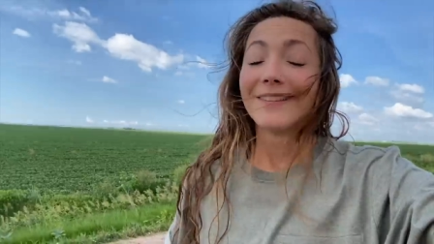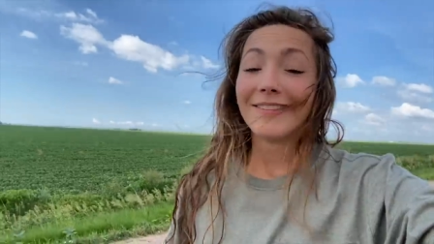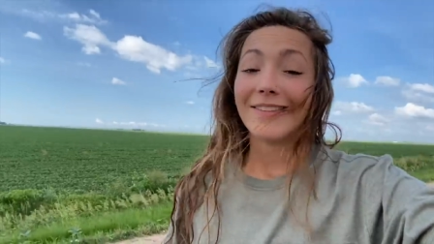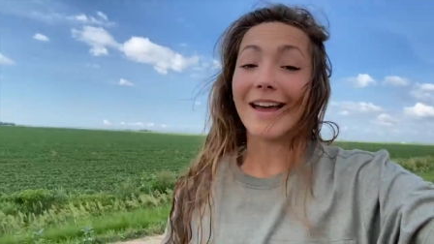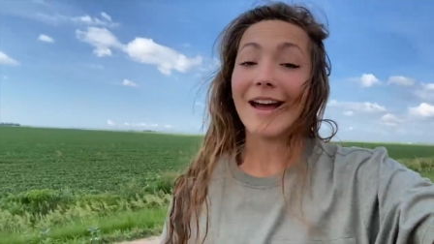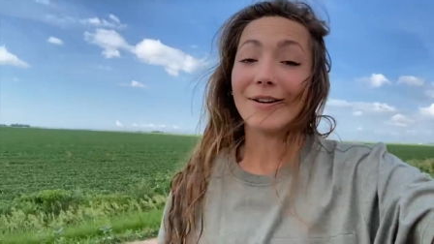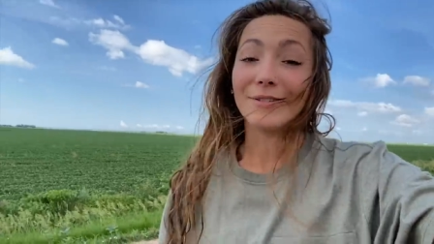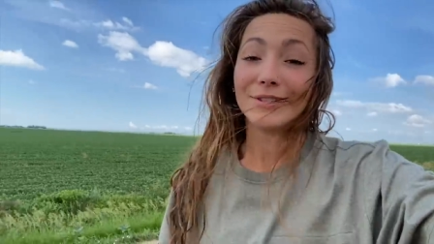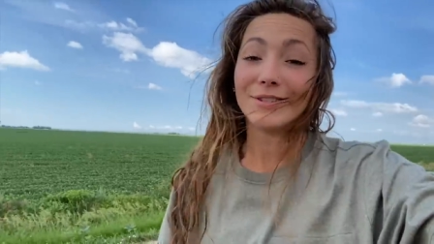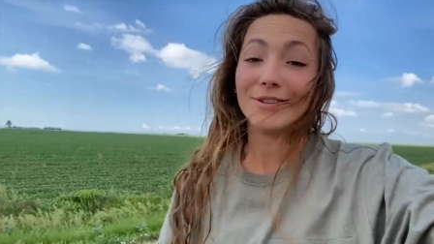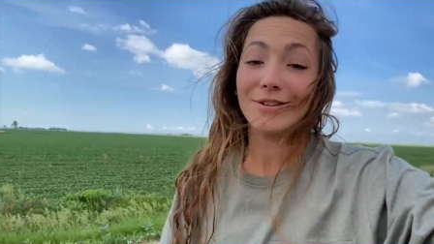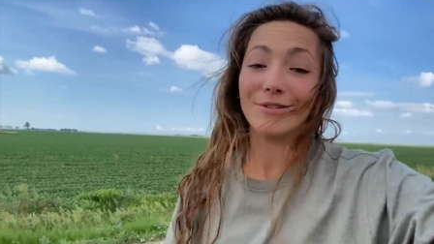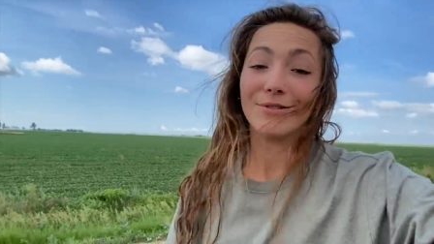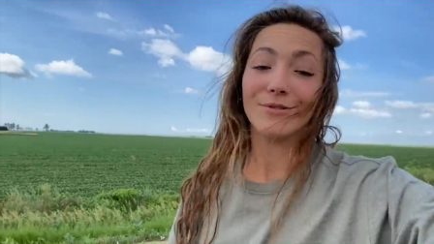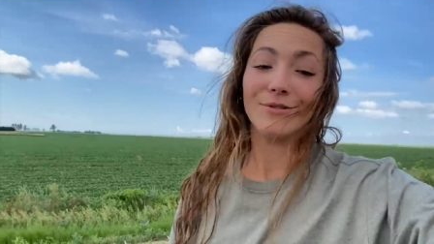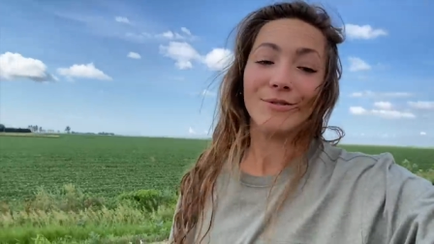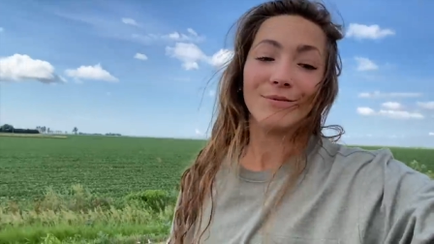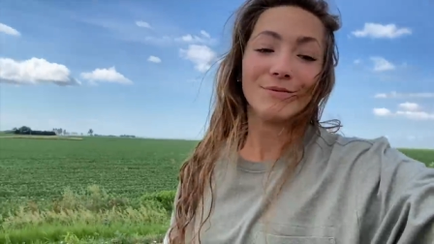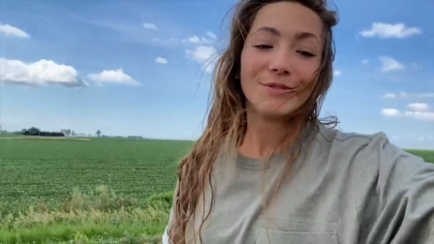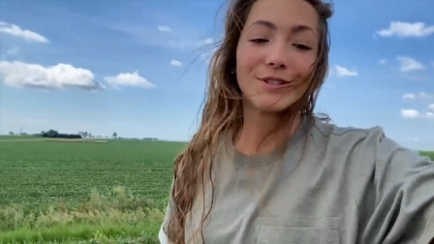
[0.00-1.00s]
That was so
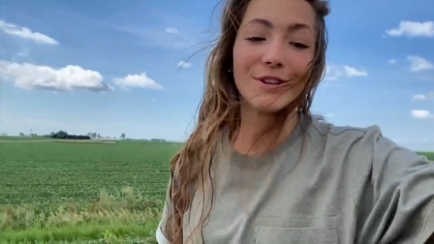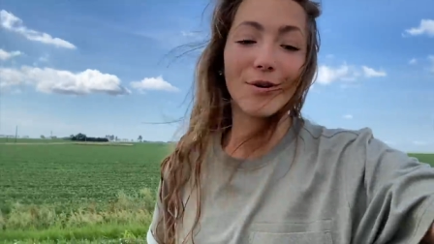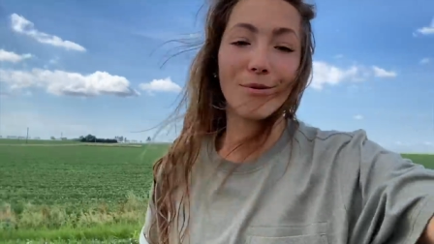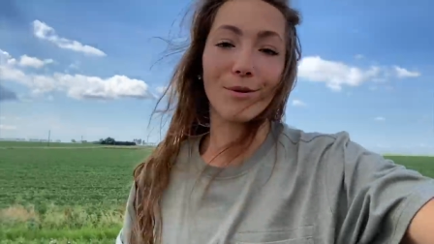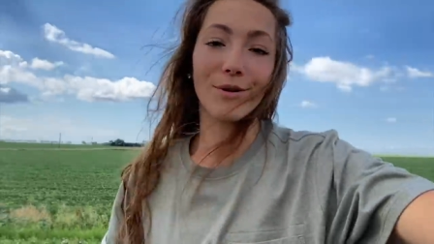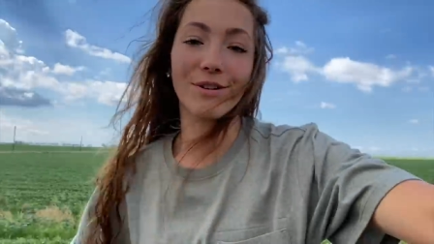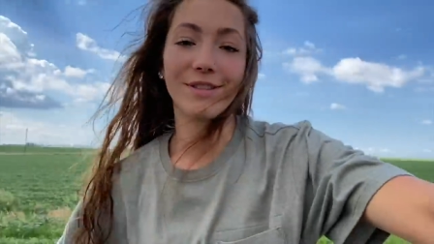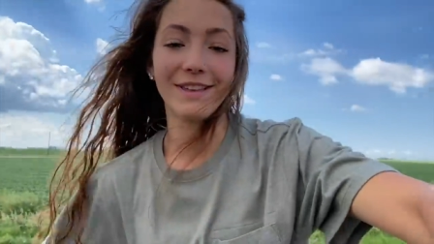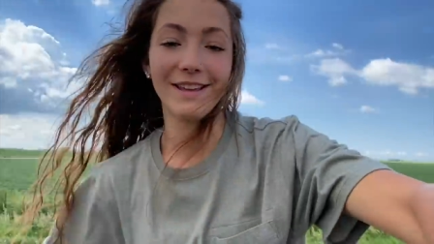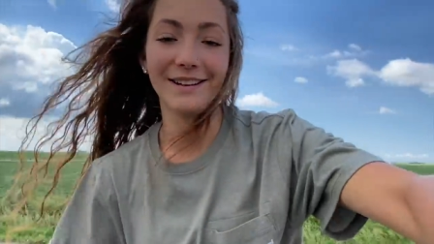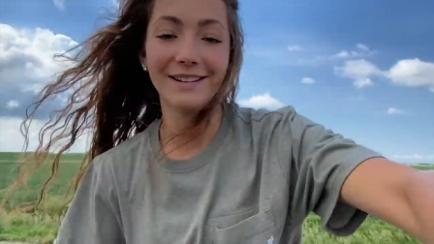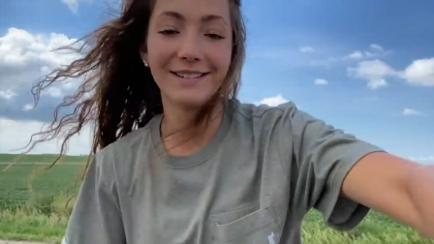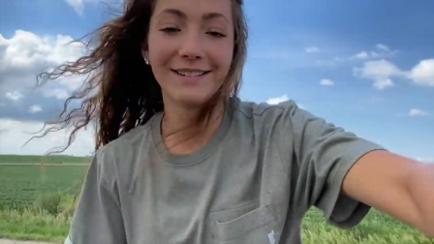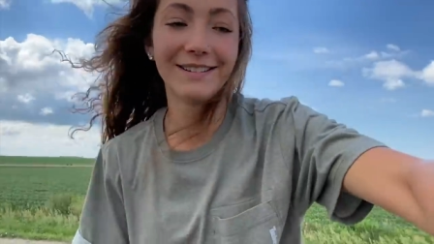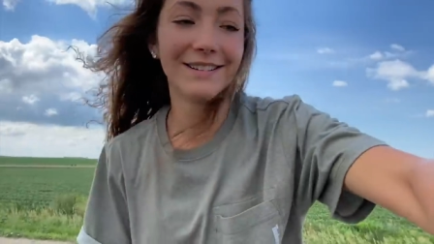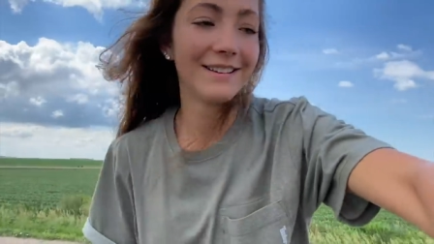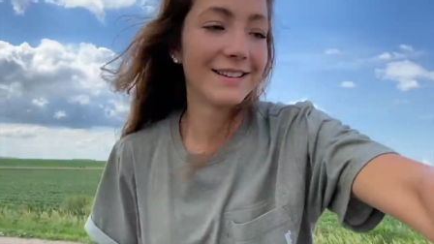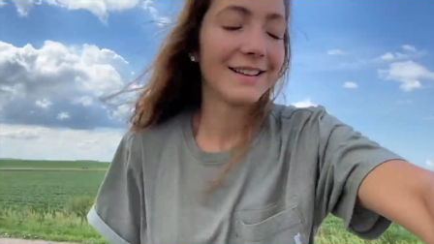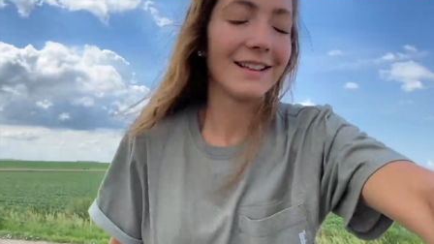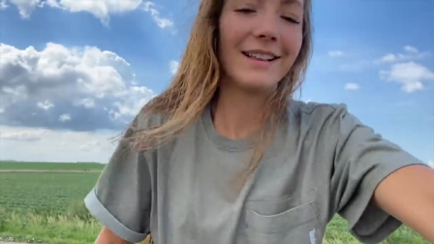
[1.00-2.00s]
cool, so worth it.
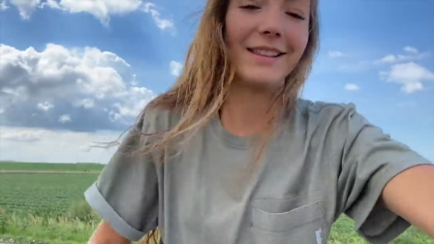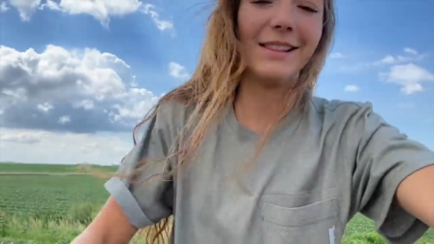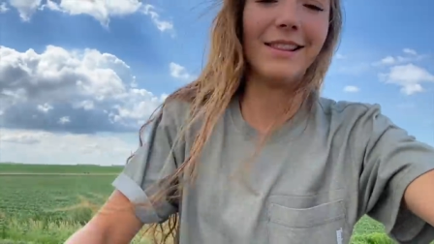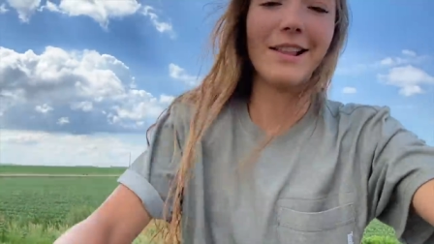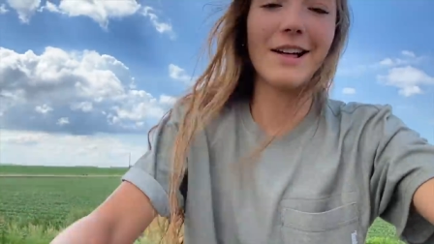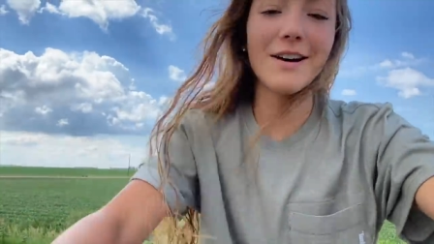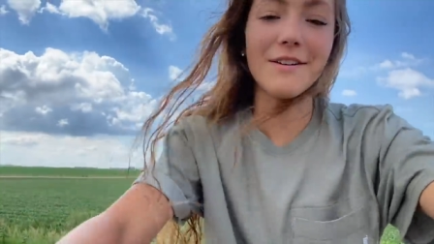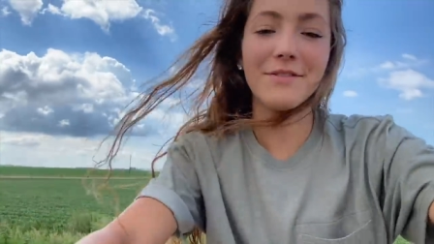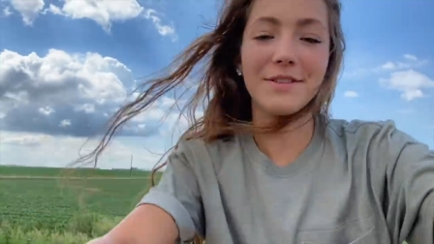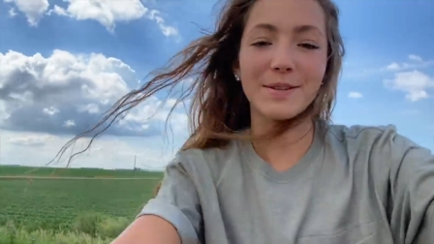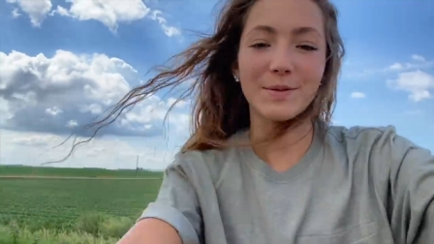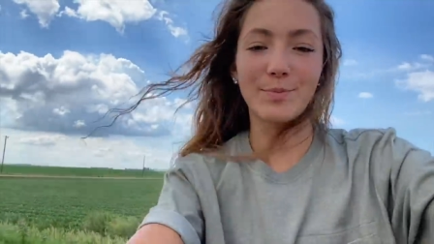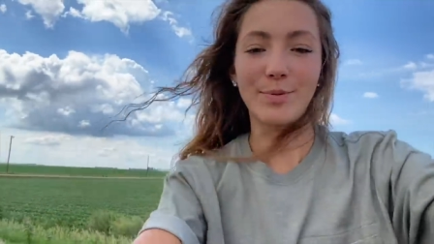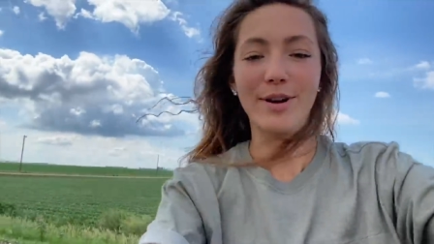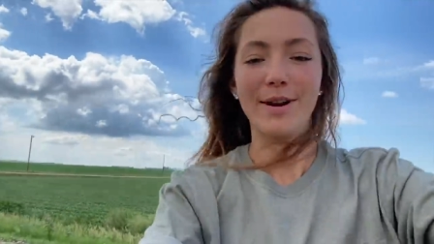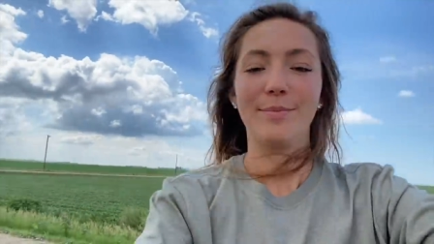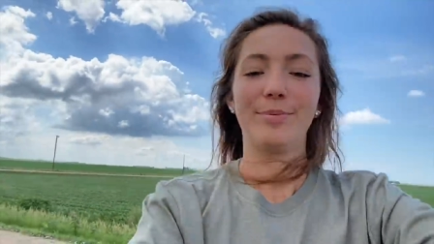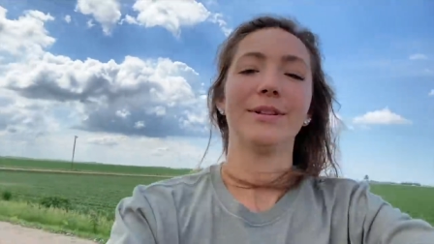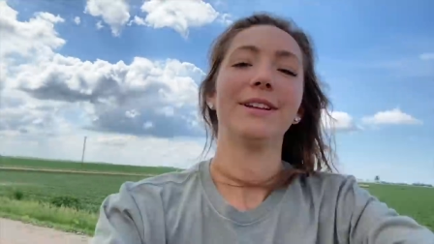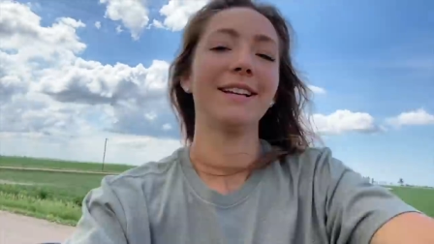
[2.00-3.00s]
Love the
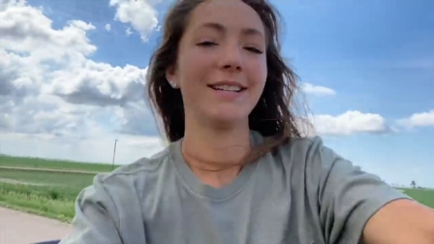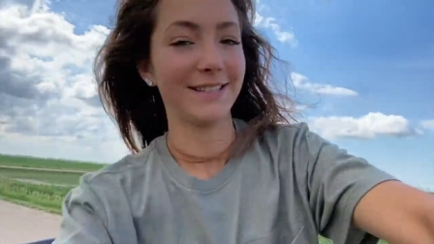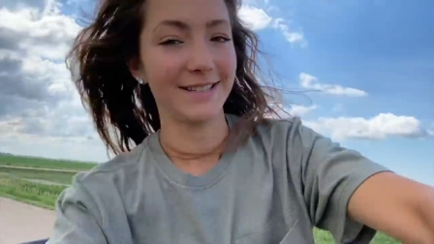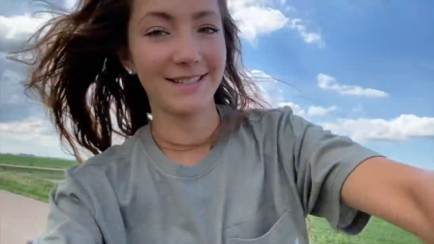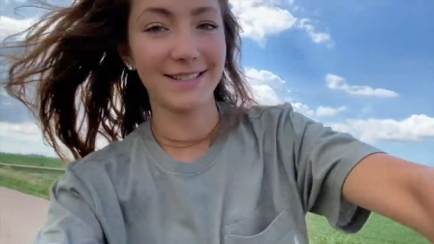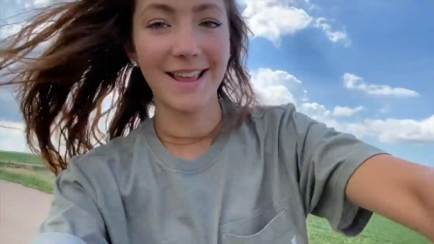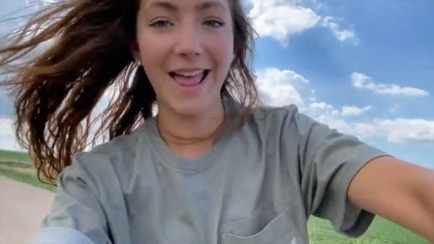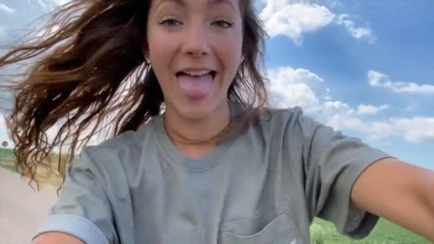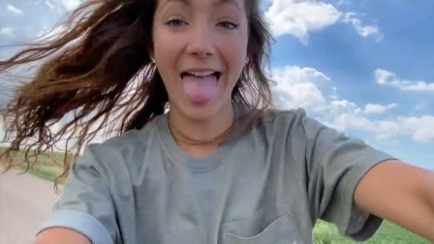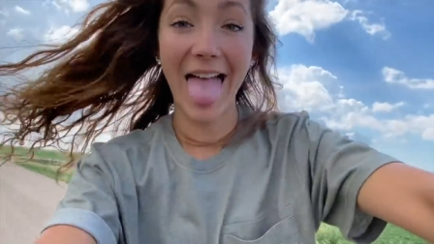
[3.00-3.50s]
spray plants.